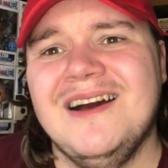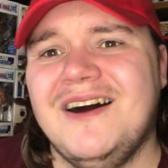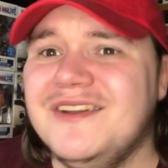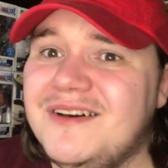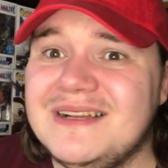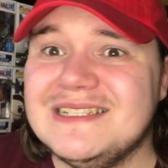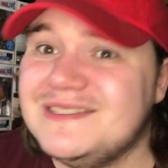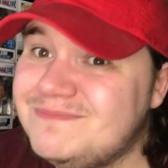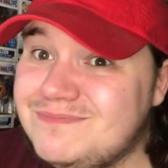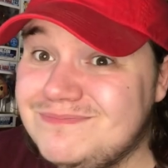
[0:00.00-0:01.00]
I know
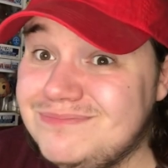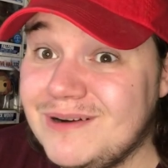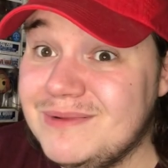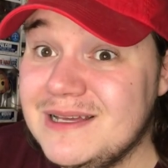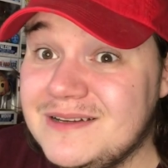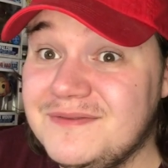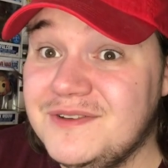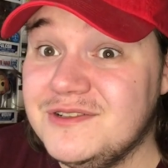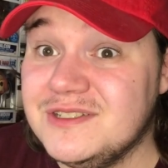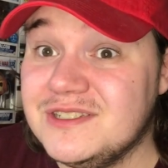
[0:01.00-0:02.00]
that's probably a
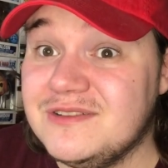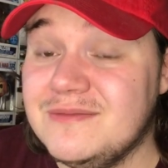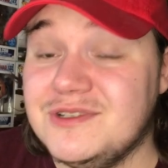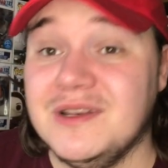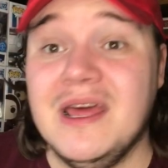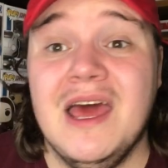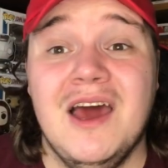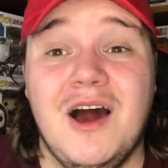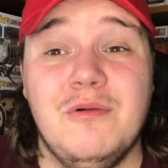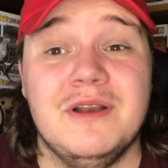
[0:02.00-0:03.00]
confusing description.
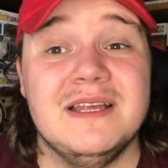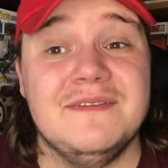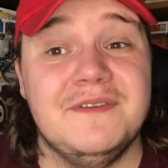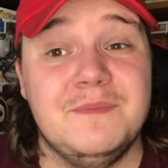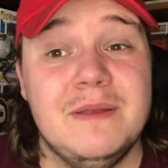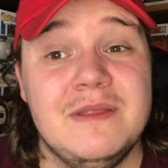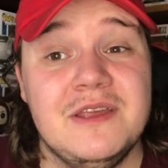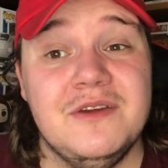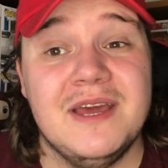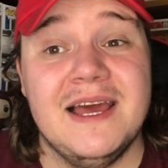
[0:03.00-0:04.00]
I wanted it for people in
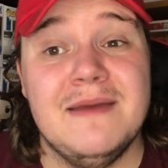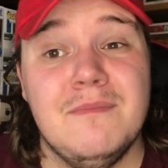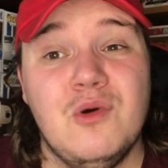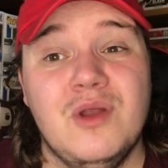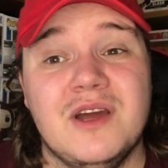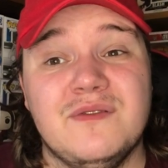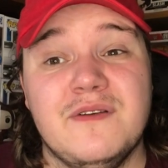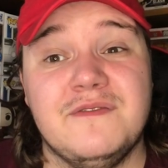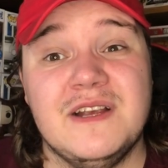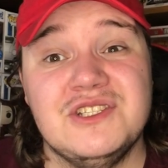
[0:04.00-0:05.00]
the UK more like a
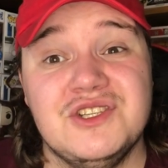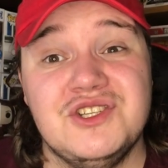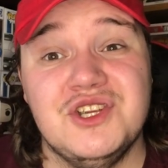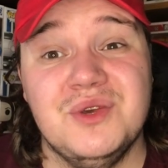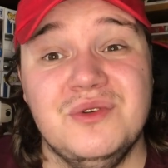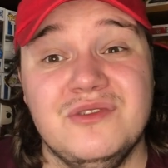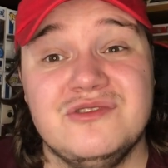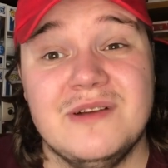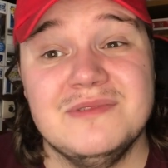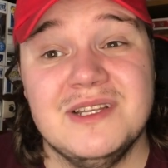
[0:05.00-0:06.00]
Refreshers chew or a
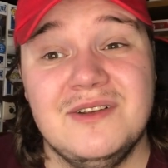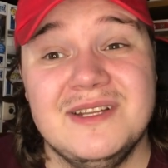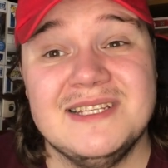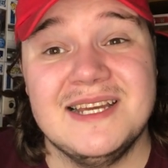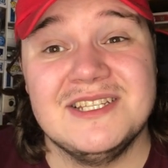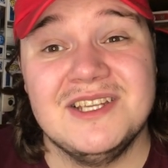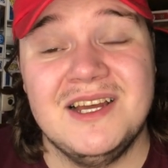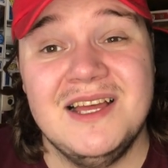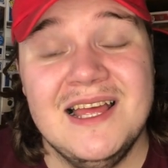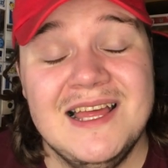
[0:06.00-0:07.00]
drumstick lolly
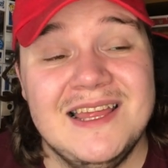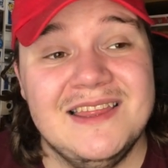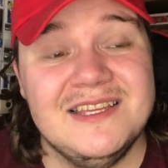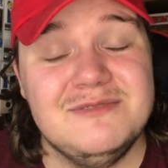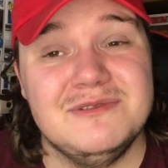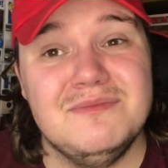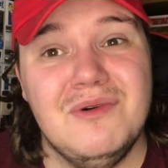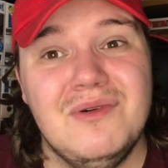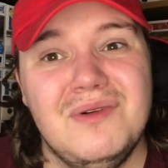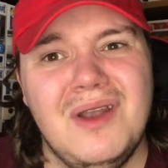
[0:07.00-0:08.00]
texture. This was
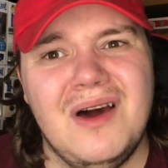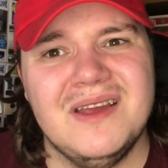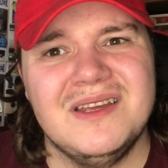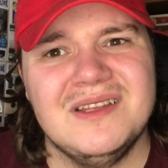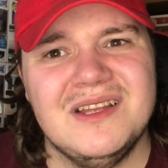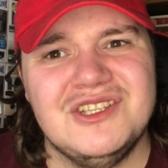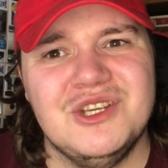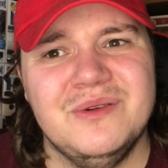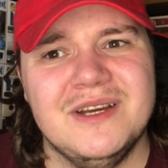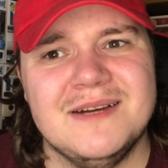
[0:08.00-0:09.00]
more like a
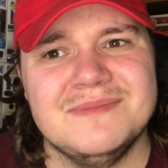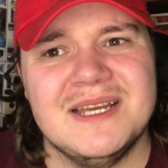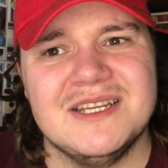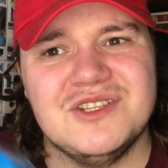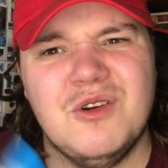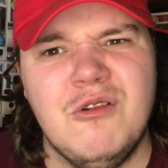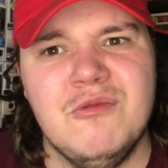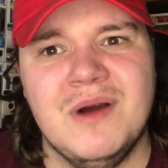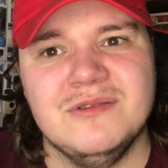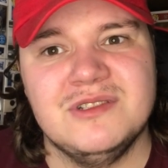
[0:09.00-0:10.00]
chewing gum texture
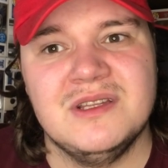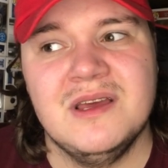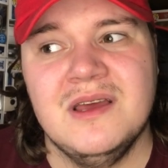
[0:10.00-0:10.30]
almost.